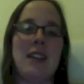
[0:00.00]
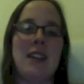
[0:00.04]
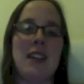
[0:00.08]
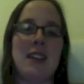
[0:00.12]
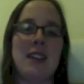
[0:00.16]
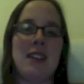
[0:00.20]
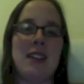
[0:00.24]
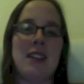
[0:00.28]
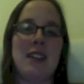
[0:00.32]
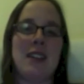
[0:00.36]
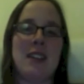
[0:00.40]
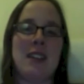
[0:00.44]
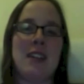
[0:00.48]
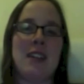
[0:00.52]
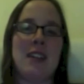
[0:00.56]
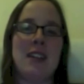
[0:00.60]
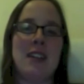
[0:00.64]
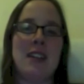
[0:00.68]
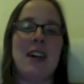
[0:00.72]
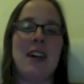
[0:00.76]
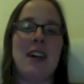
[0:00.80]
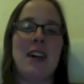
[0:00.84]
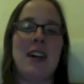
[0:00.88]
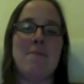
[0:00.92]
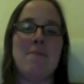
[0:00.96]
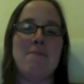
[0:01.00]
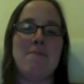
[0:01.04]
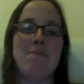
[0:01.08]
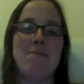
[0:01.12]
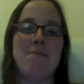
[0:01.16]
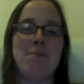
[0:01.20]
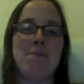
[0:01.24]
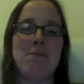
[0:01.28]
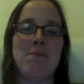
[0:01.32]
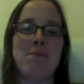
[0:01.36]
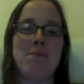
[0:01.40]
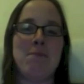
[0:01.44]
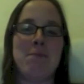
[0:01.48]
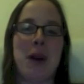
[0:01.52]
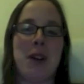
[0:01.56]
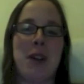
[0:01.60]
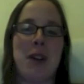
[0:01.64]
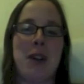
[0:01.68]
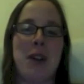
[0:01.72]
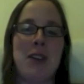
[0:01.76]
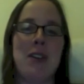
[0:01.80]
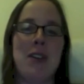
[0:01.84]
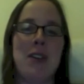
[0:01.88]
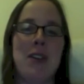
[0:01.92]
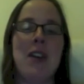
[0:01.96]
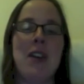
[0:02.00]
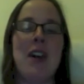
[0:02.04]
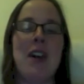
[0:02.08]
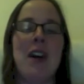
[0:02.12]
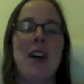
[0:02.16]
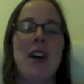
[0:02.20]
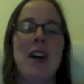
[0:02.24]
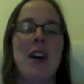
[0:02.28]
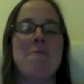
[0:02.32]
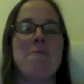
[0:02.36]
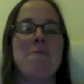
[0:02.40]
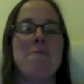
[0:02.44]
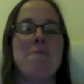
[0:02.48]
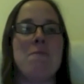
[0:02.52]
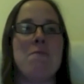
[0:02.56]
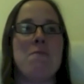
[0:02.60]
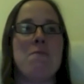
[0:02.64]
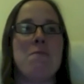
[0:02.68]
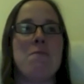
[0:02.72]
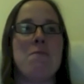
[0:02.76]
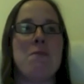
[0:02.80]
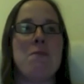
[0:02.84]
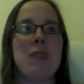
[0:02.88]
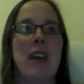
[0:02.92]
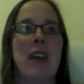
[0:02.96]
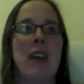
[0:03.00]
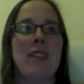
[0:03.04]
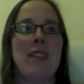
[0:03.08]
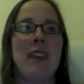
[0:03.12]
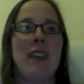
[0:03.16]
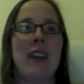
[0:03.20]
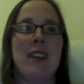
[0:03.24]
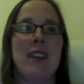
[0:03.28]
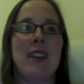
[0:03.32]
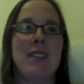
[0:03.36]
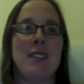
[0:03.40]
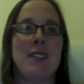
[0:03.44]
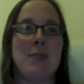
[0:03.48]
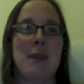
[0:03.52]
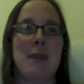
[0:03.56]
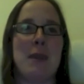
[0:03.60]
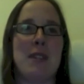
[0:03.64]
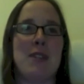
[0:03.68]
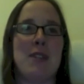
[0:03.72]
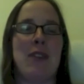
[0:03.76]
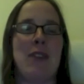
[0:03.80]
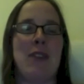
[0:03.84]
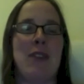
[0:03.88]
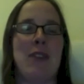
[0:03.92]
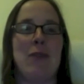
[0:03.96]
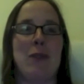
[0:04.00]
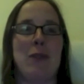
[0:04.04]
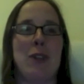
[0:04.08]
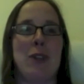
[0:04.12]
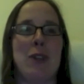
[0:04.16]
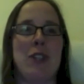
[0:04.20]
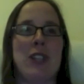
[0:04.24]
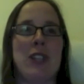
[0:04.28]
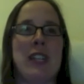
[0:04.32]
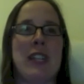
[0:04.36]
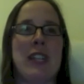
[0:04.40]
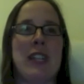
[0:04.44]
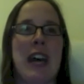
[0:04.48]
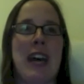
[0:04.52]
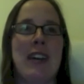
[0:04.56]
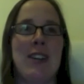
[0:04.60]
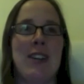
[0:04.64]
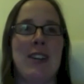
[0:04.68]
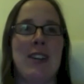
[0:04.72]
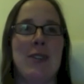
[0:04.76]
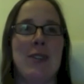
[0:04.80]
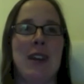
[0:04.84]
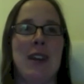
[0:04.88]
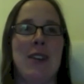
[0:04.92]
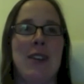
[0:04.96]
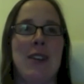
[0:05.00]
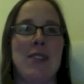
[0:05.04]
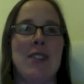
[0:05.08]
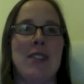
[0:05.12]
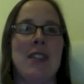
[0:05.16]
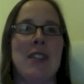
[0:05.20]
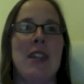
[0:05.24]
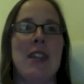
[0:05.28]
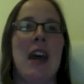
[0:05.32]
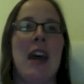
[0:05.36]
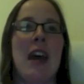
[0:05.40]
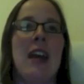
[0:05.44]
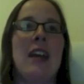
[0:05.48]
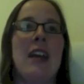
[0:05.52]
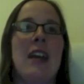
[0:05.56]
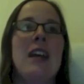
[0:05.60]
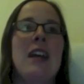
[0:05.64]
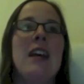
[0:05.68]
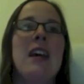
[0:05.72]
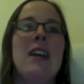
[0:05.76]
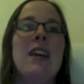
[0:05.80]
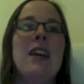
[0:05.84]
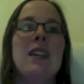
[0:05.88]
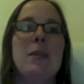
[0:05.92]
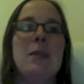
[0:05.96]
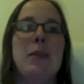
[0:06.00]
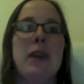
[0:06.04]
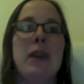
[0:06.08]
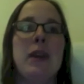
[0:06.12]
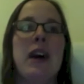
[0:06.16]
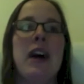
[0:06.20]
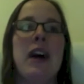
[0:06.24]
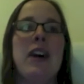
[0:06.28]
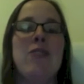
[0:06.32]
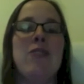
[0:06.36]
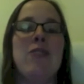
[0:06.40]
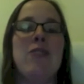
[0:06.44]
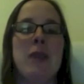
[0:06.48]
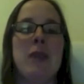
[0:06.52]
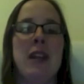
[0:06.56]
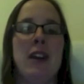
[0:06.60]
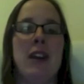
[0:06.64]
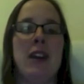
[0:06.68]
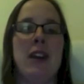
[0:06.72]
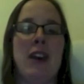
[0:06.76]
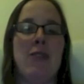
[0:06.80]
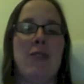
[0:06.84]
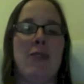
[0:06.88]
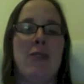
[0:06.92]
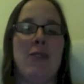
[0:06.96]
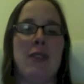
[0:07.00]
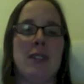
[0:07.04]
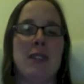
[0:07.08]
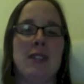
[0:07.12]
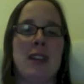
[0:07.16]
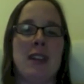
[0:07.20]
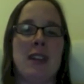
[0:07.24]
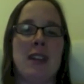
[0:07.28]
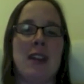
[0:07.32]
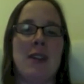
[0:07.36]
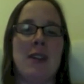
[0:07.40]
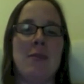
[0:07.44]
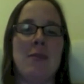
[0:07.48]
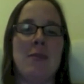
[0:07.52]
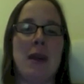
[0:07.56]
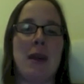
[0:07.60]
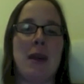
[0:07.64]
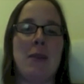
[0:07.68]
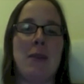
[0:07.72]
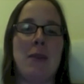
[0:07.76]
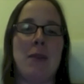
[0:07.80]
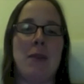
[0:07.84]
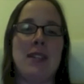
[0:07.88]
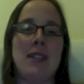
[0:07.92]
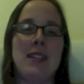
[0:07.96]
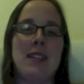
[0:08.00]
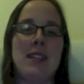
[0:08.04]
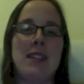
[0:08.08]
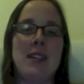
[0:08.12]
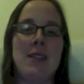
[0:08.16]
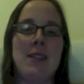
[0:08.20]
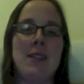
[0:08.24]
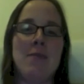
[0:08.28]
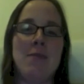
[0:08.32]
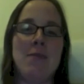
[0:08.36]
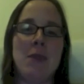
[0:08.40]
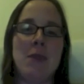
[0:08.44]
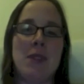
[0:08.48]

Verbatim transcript: Indian um, partner. Um, that that spacecraft unfortunately died in 2009. The PI of MiniRF is uh, Ben Bussey, who's